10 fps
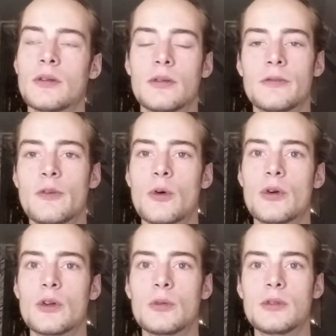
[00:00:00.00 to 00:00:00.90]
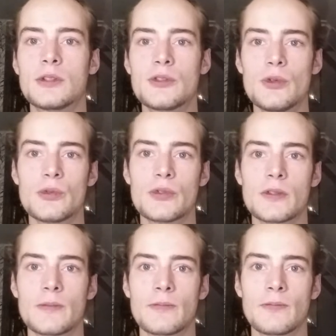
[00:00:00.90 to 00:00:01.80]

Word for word: the four noble truths,